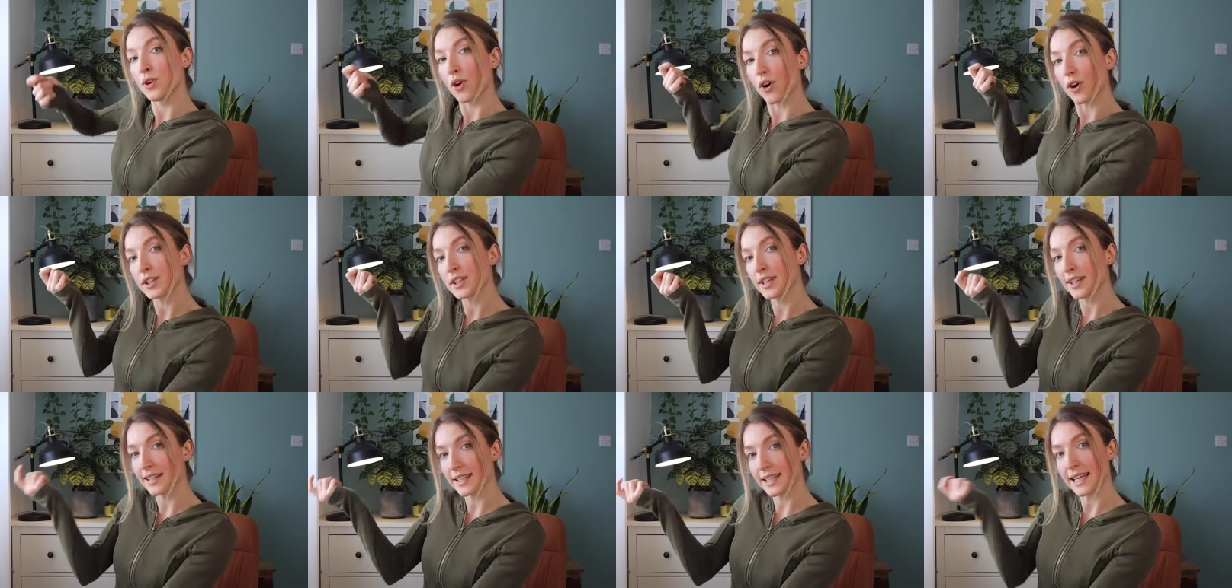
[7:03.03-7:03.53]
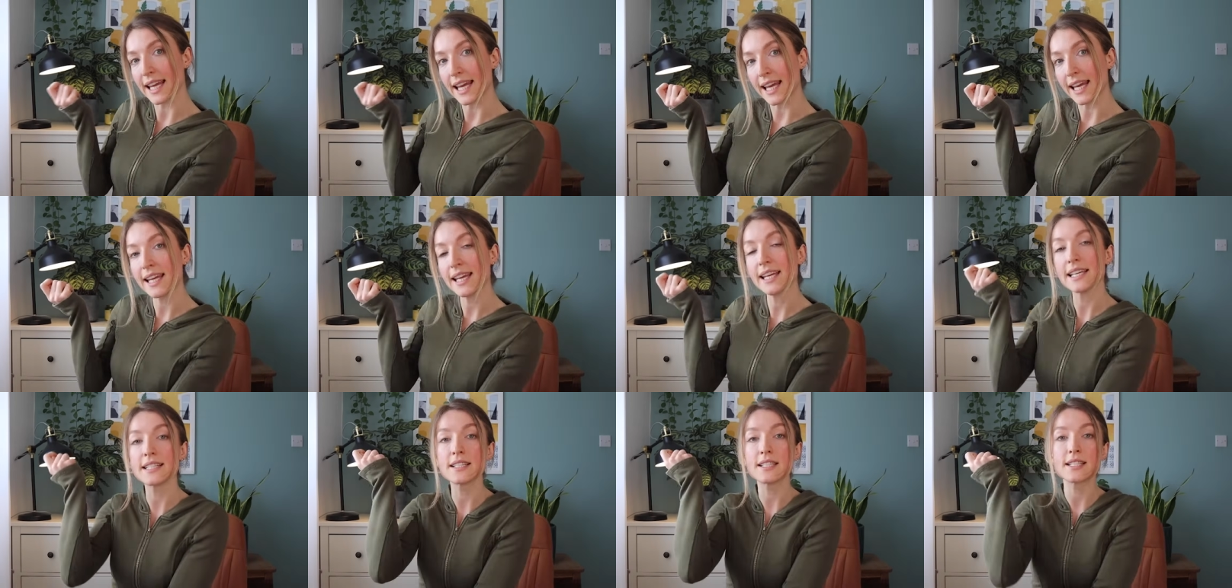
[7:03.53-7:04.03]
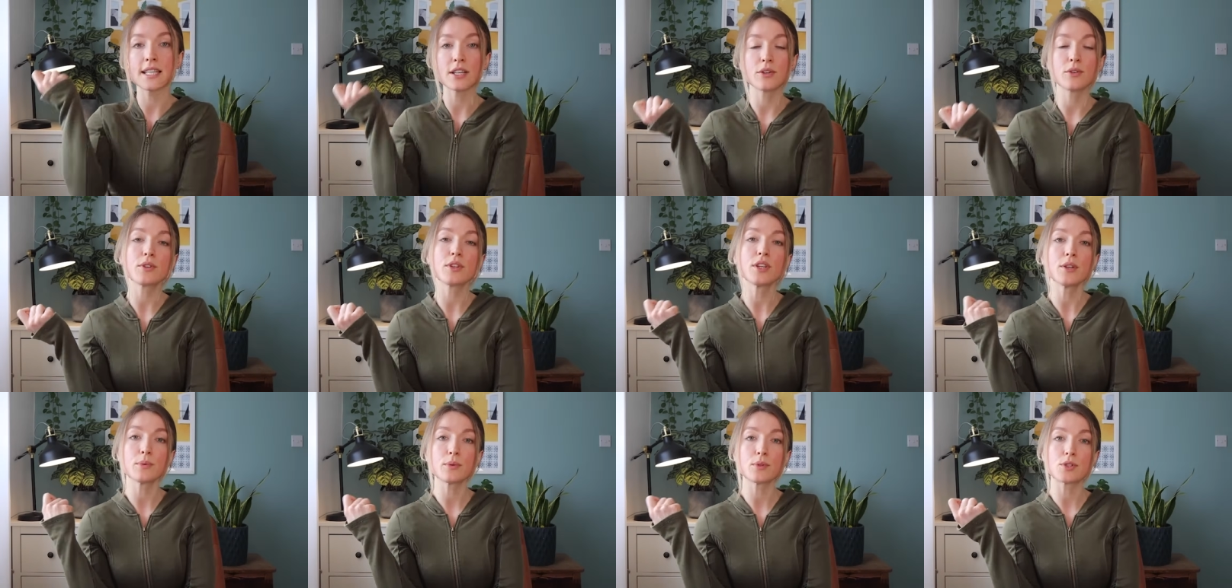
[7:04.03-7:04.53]
lock and key
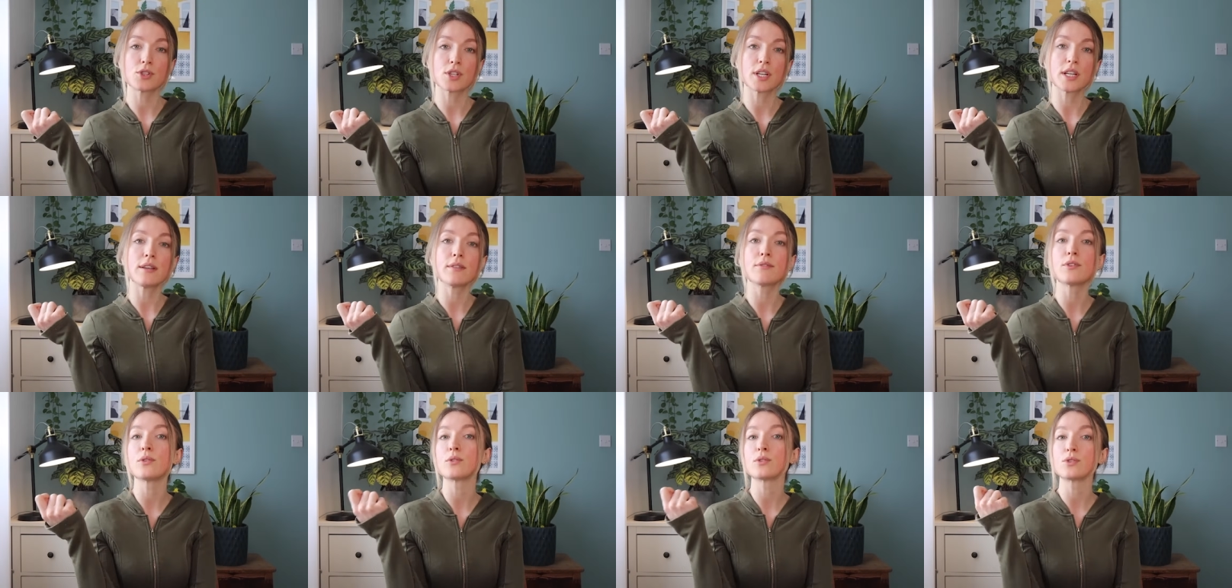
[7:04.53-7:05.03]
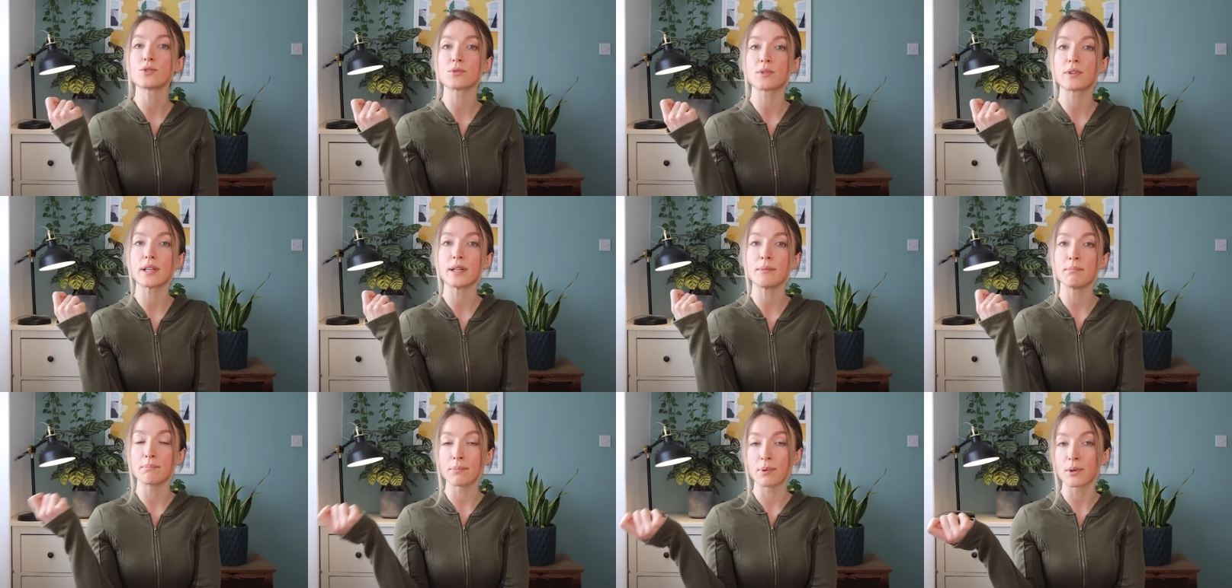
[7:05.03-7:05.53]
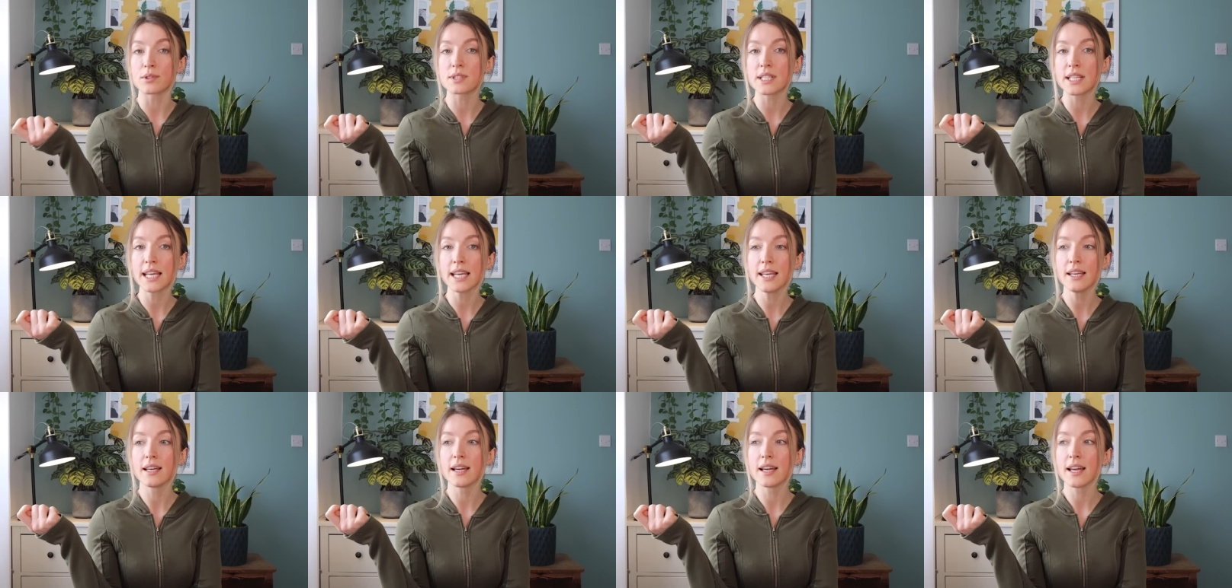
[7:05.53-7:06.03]
until you achieve your dream
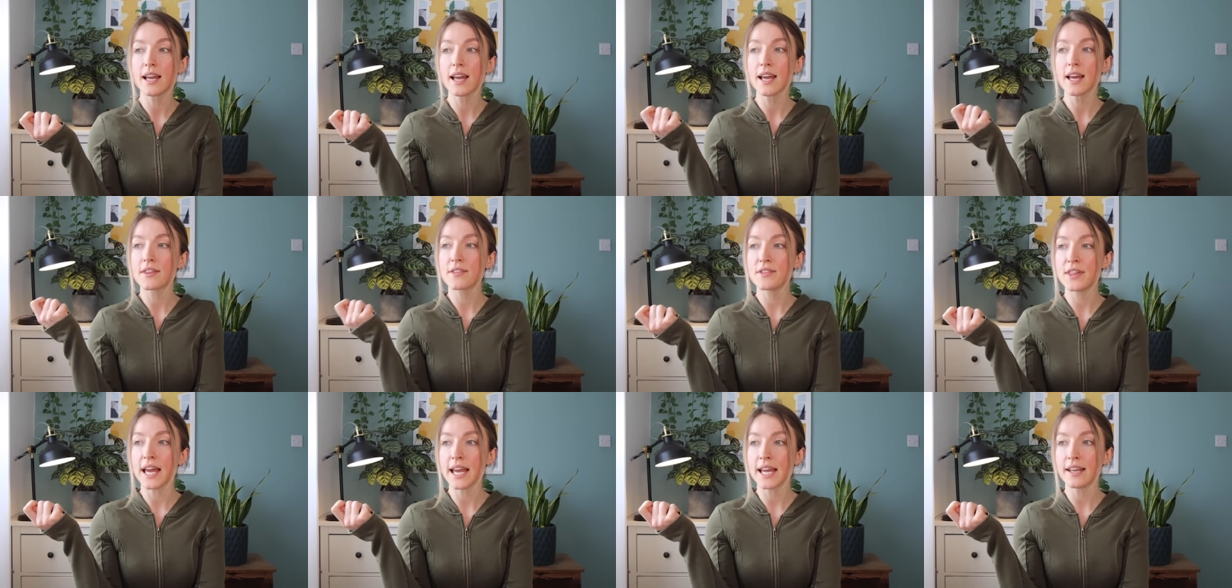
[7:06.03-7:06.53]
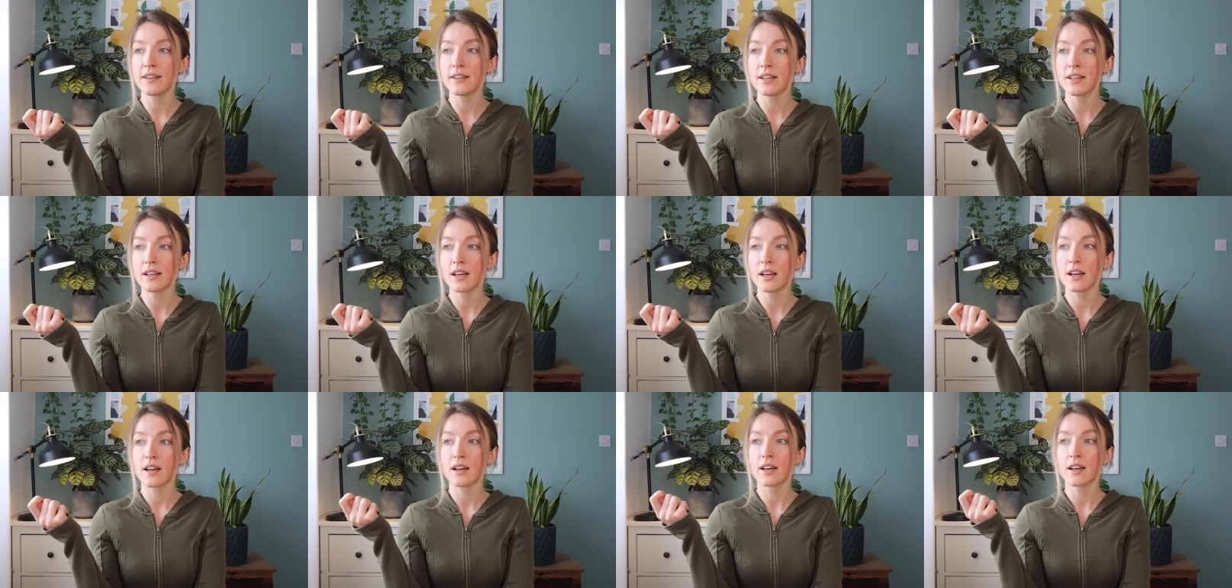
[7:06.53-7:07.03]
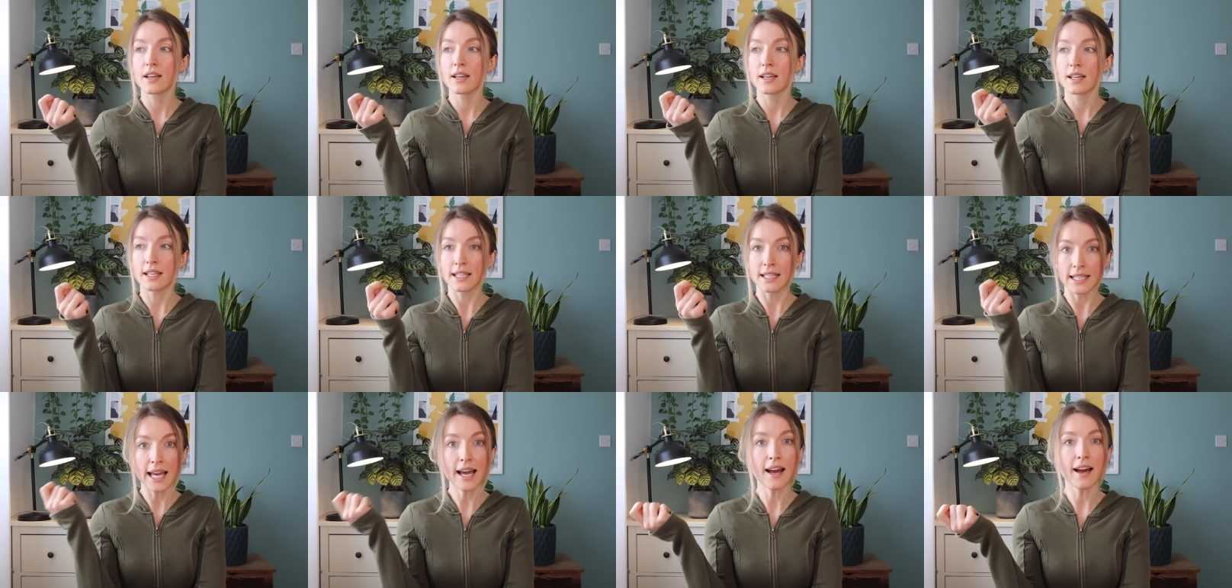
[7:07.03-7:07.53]
body, then
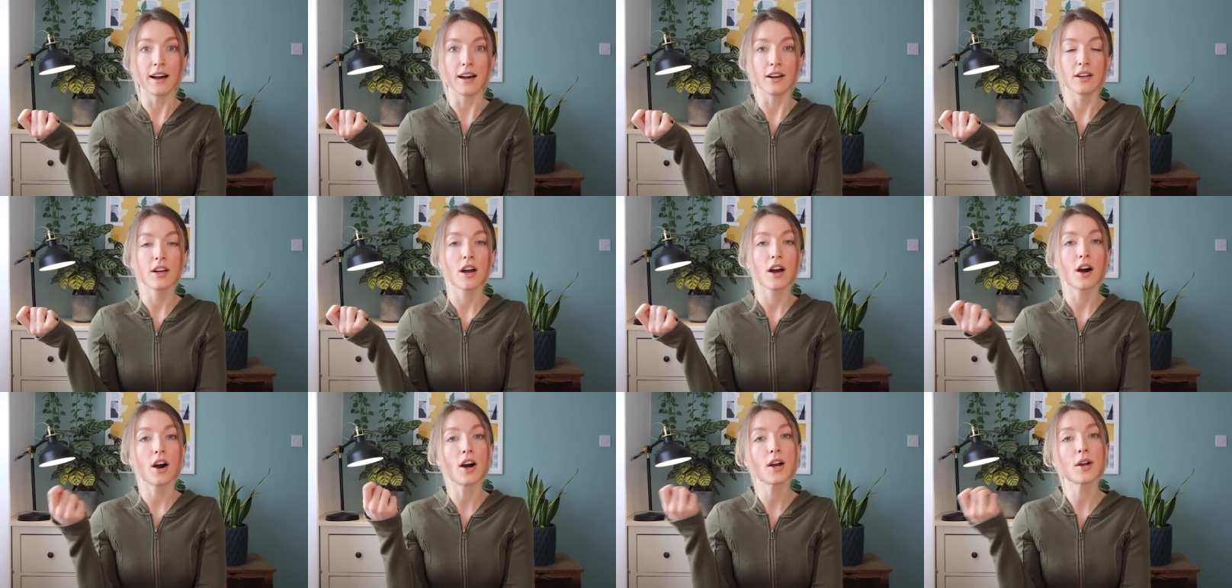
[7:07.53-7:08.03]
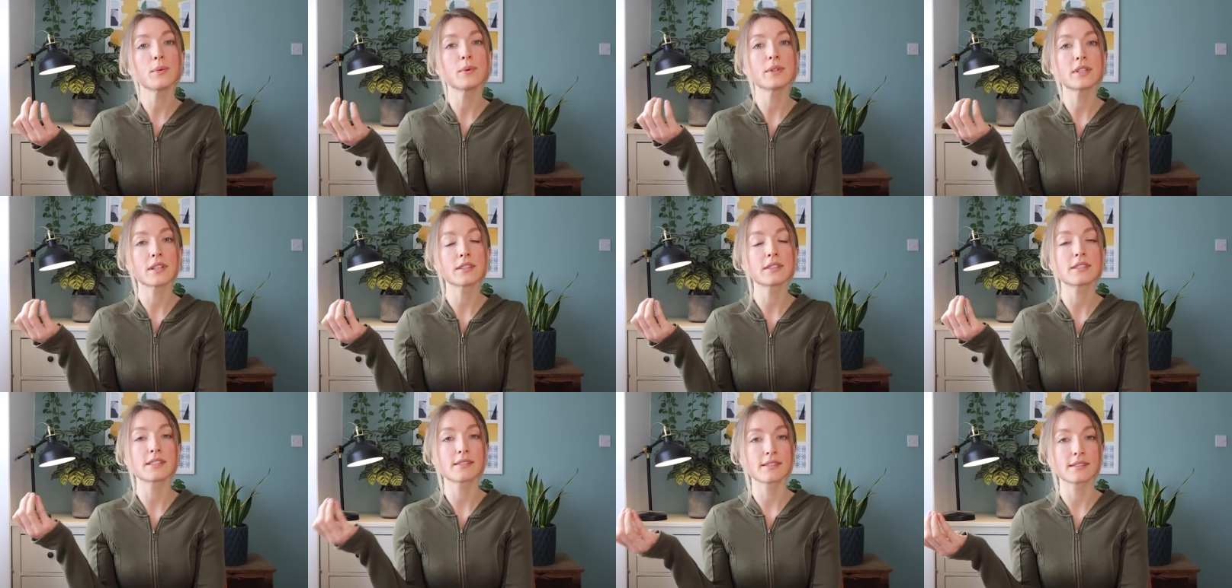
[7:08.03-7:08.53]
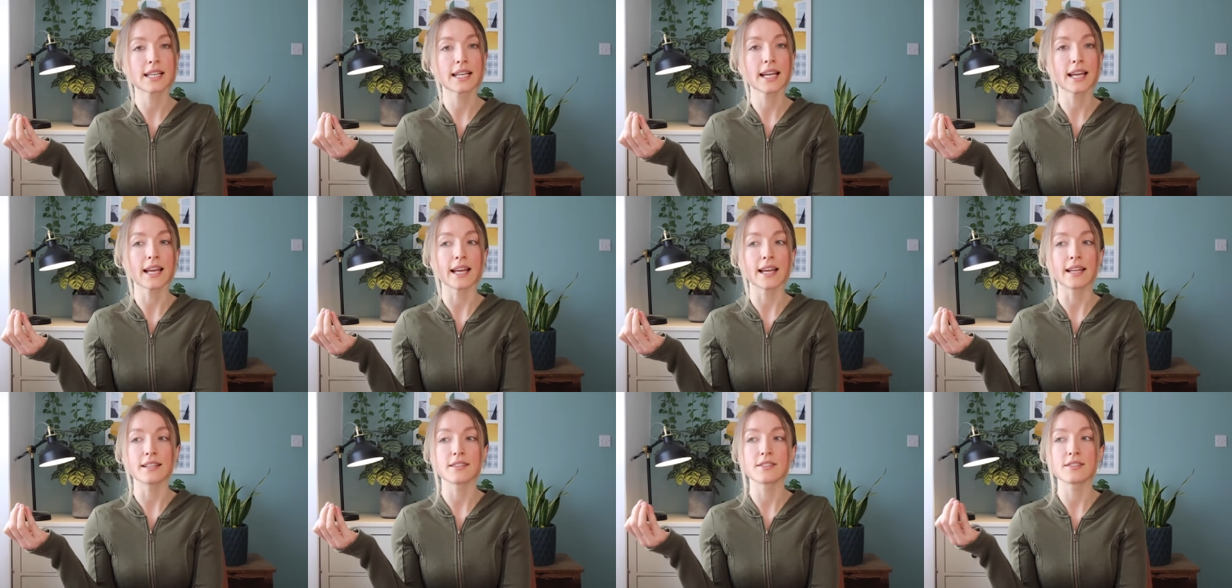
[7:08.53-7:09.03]
yeah, I would
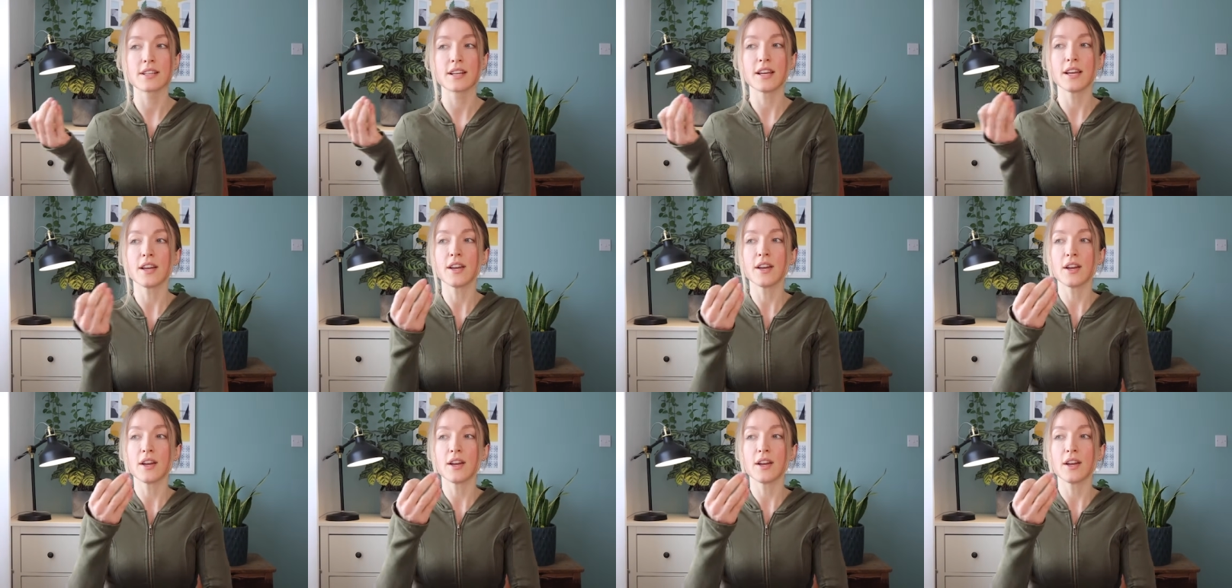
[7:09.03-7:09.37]
understand.